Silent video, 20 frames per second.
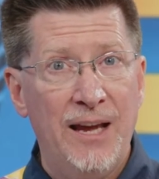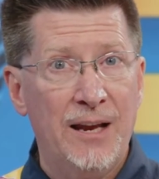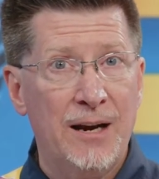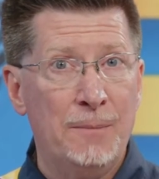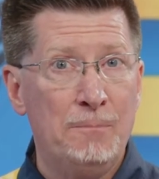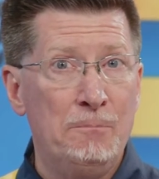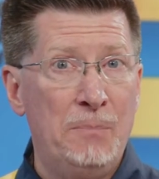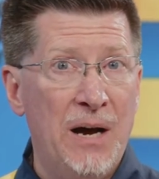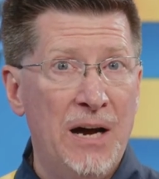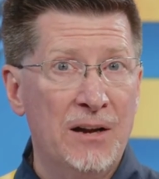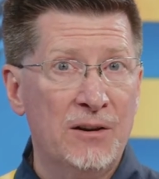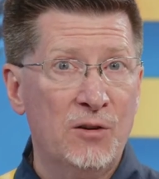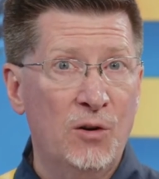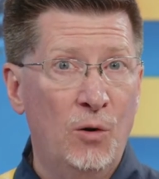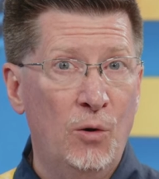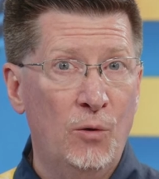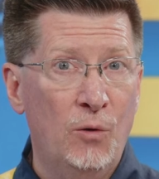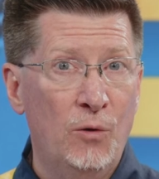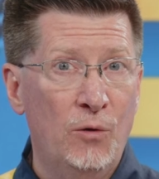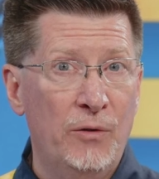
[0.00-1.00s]
And a
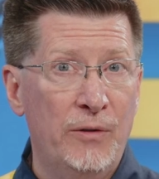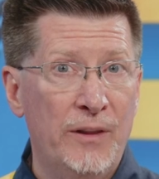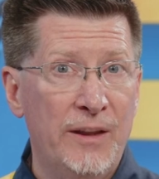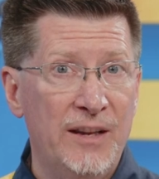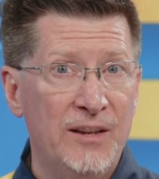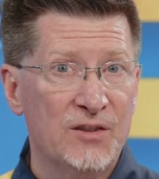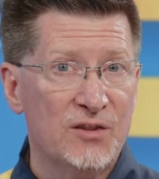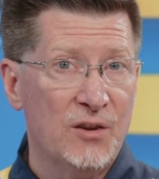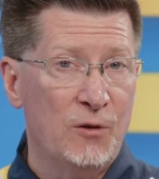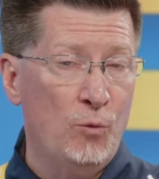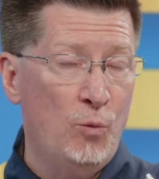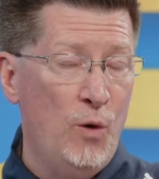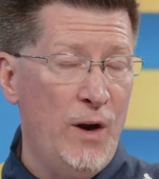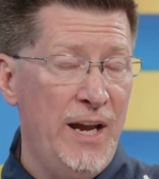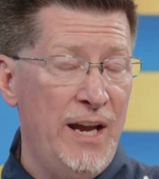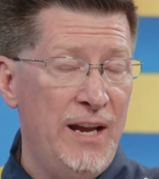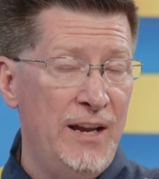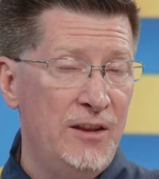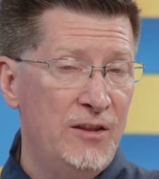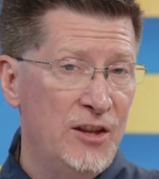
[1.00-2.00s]
bond is a
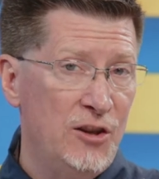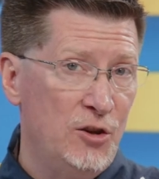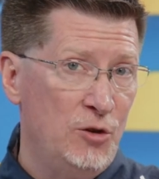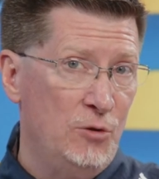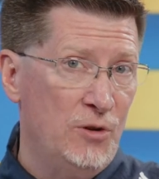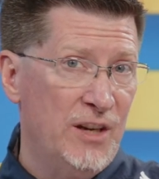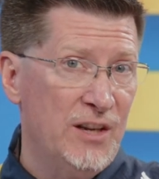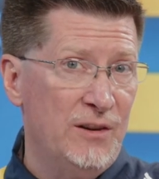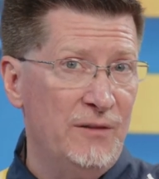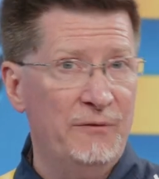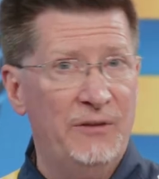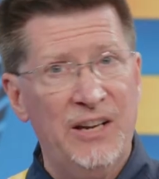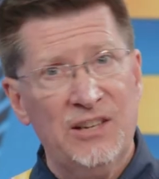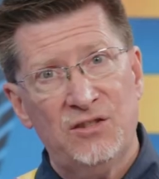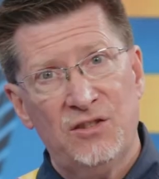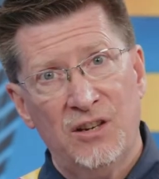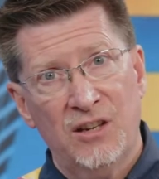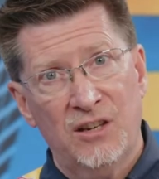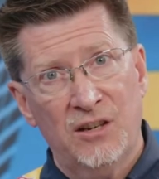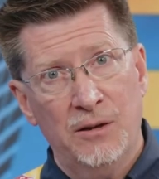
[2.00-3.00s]
way that you can
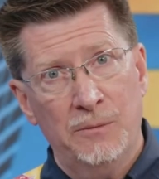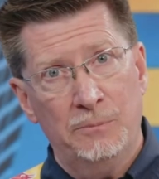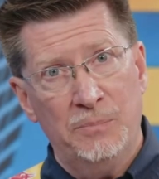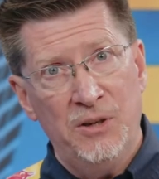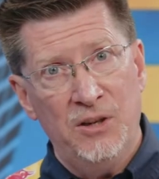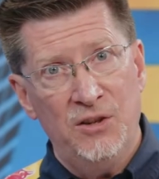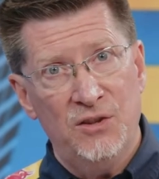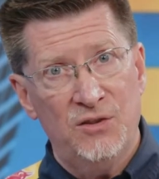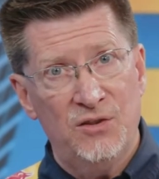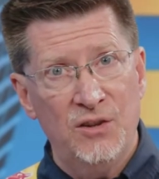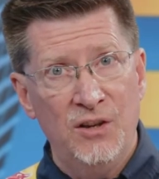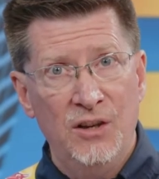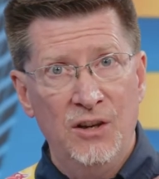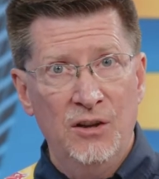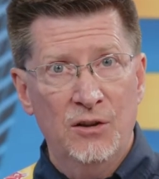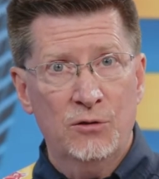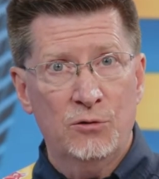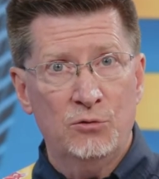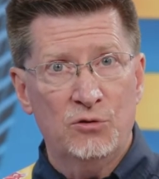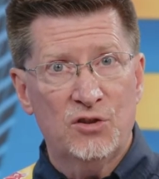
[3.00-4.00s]
invest in companies
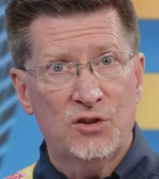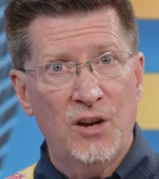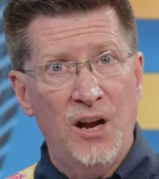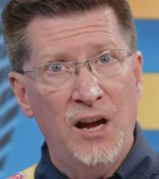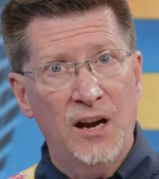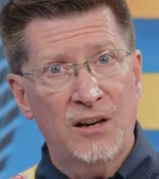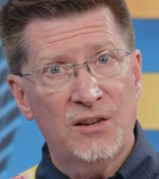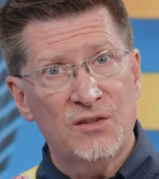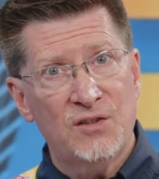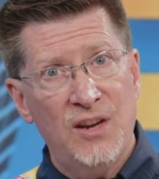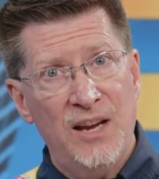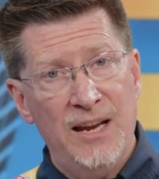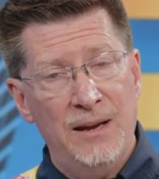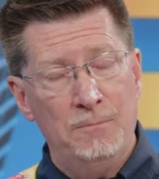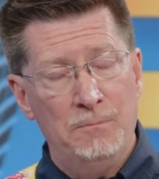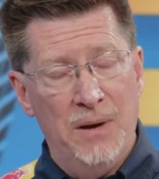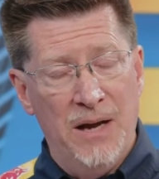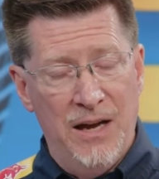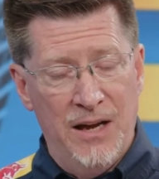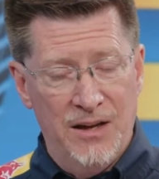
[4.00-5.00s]
through stocks
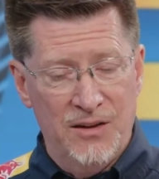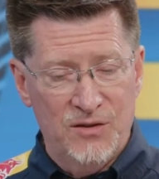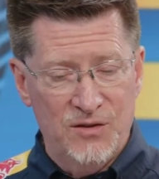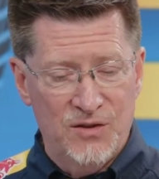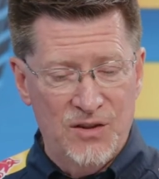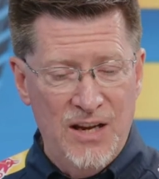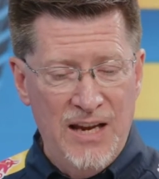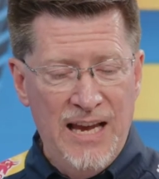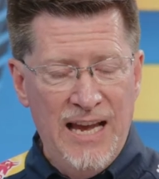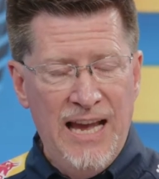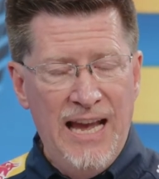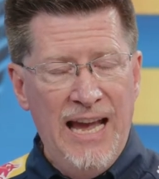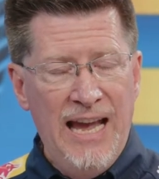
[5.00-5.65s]
and bonds.